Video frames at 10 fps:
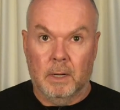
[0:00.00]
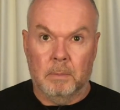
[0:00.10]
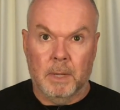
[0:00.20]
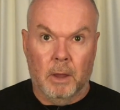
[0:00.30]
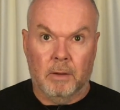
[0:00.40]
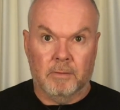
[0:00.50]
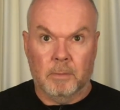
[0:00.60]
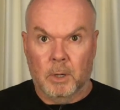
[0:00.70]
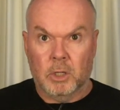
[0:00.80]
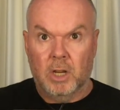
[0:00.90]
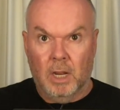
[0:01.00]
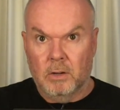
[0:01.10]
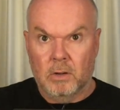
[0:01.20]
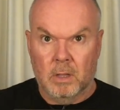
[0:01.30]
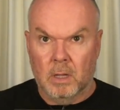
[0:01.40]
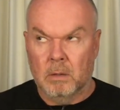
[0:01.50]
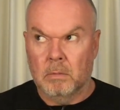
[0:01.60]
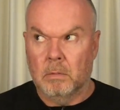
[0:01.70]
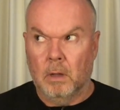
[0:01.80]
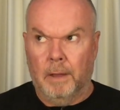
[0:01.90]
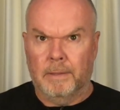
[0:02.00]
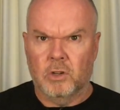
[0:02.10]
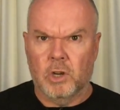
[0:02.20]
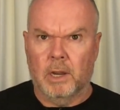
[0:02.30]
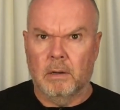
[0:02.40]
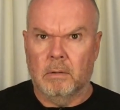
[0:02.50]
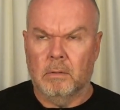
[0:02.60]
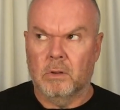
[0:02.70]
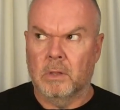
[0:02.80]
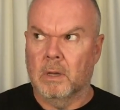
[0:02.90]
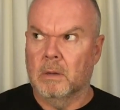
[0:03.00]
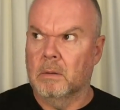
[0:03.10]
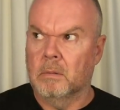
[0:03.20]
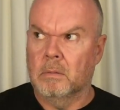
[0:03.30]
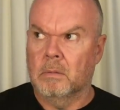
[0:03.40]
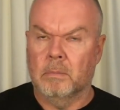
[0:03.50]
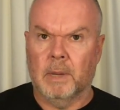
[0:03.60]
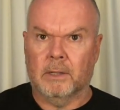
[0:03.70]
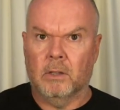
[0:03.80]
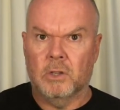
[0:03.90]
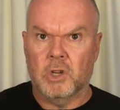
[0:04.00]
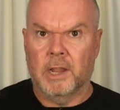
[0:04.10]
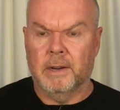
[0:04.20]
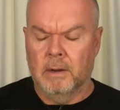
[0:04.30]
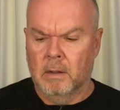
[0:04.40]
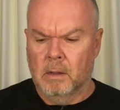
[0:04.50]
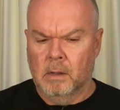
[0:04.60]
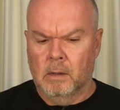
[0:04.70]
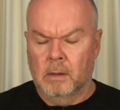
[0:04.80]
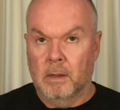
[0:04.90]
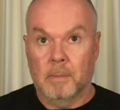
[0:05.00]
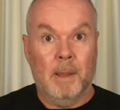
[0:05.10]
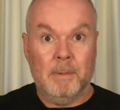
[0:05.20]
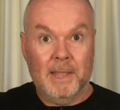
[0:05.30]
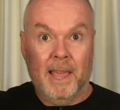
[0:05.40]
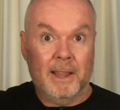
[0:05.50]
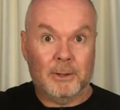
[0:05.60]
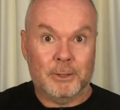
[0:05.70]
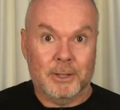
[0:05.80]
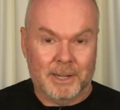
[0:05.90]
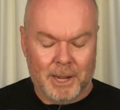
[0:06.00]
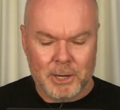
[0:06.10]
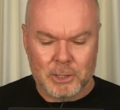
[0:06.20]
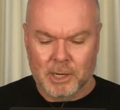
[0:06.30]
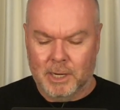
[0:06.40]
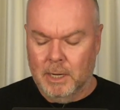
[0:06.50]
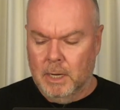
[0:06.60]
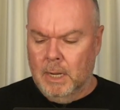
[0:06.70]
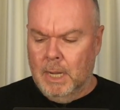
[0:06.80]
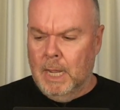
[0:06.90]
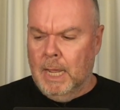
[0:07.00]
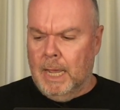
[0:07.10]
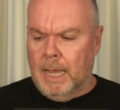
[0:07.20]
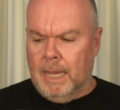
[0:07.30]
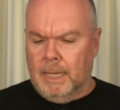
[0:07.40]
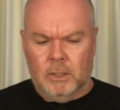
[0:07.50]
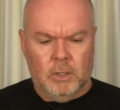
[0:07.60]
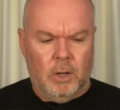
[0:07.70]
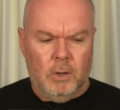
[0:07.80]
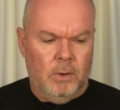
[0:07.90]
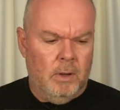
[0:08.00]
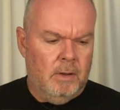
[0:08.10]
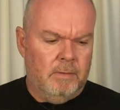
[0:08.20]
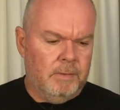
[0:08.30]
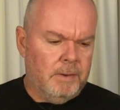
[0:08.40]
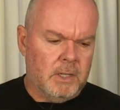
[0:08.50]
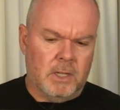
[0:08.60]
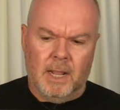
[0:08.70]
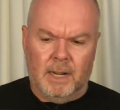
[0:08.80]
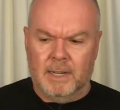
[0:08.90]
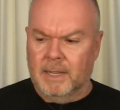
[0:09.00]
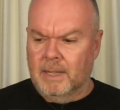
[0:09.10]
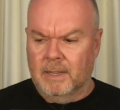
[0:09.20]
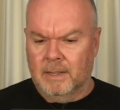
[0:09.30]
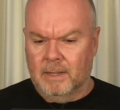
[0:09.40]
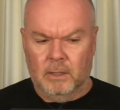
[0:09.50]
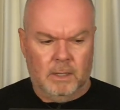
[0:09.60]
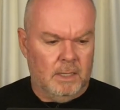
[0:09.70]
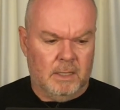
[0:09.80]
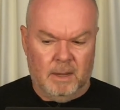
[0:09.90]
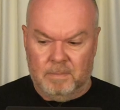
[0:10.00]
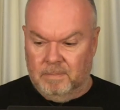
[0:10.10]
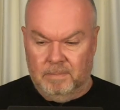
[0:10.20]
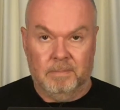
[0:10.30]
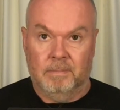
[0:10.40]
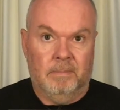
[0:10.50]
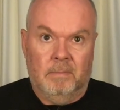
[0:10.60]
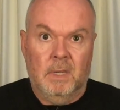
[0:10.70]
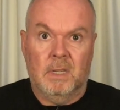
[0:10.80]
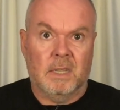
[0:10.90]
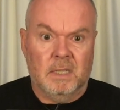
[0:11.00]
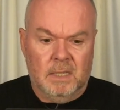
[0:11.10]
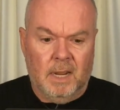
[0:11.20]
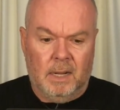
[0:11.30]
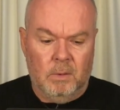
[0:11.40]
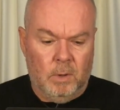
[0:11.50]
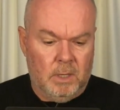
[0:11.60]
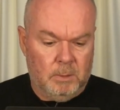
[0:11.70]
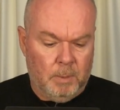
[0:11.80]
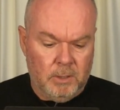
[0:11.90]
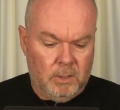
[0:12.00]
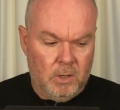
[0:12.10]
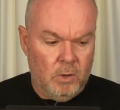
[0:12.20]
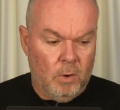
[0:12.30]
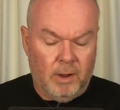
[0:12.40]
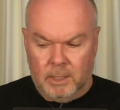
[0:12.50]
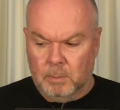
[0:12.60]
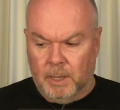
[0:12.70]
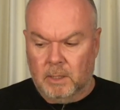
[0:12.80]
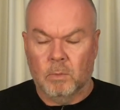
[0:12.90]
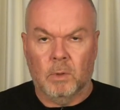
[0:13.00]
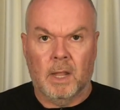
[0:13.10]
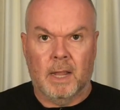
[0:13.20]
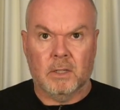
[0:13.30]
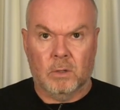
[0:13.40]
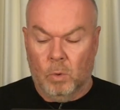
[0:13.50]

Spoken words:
it'd be going from my shed to the other shed to the shed and to the house occasionally. So for functionality, look, it does exactly what it's supposed to do. I expect it will last,